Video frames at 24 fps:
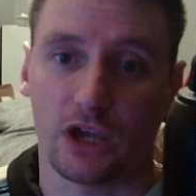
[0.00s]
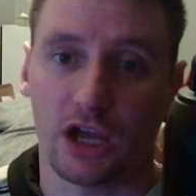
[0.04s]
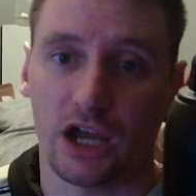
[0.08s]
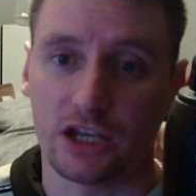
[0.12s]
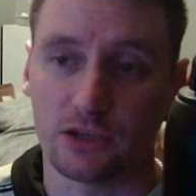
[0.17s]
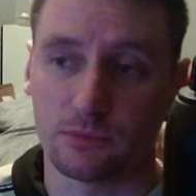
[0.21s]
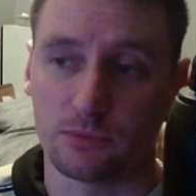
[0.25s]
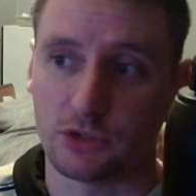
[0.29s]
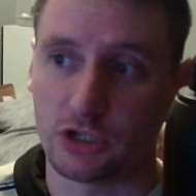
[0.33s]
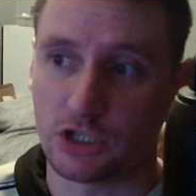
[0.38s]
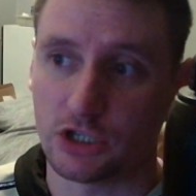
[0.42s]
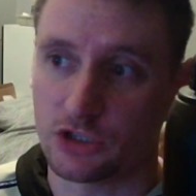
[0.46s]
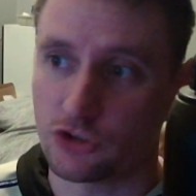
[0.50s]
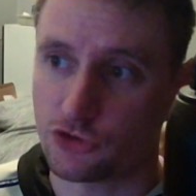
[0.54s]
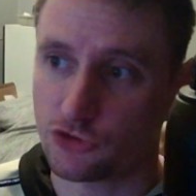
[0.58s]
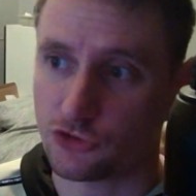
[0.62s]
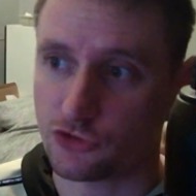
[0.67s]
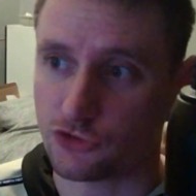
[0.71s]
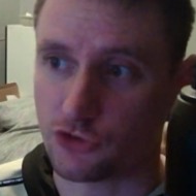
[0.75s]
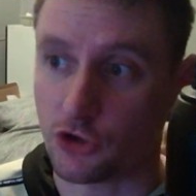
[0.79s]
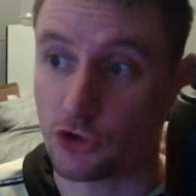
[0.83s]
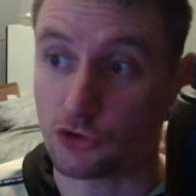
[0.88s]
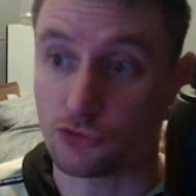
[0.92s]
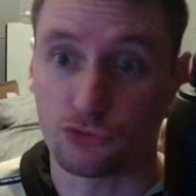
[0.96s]
animate
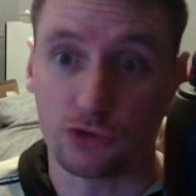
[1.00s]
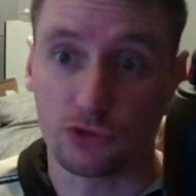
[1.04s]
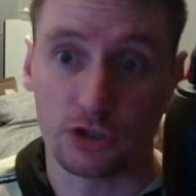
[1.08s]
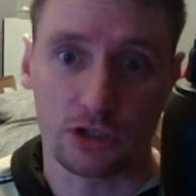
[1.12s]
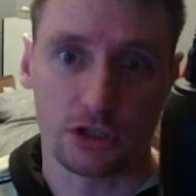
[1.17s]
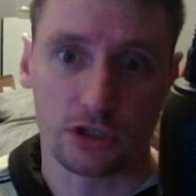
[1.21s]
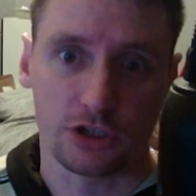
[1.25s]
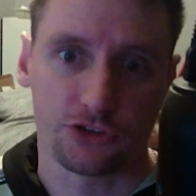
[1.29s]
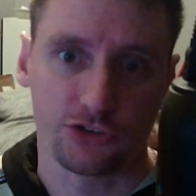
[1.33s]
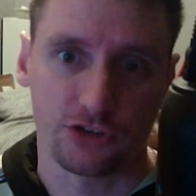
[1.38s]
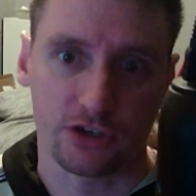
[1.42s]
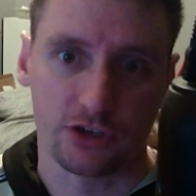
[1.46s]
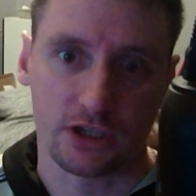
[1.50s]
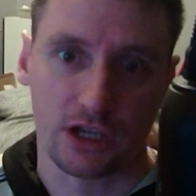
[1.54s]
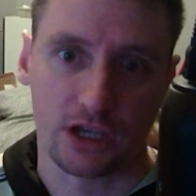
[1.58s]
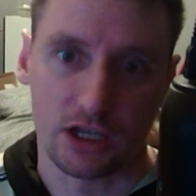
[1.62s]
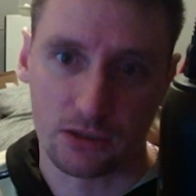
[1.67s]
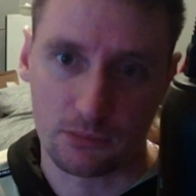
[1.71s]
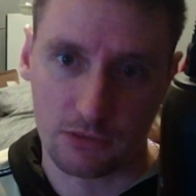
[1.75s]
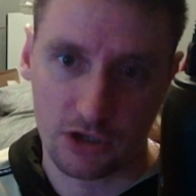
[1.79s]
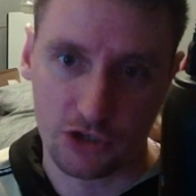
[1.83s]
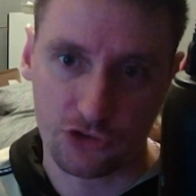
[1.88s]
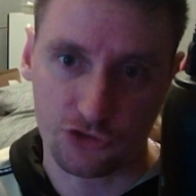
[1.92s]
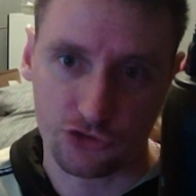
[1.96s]
such realistic
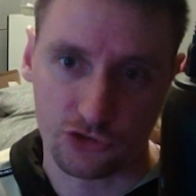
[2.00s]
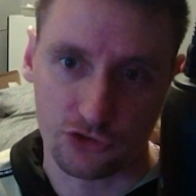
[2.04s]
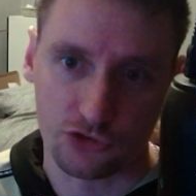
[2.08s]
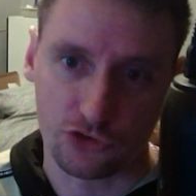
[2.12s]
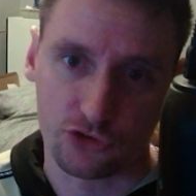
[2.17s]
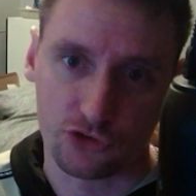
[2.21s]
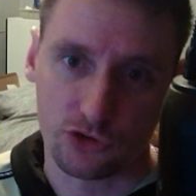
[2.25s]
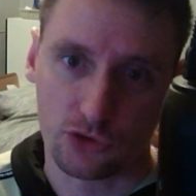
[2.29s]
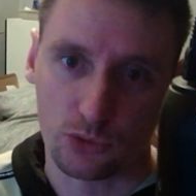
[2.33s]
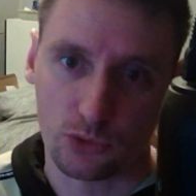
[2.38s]
animations,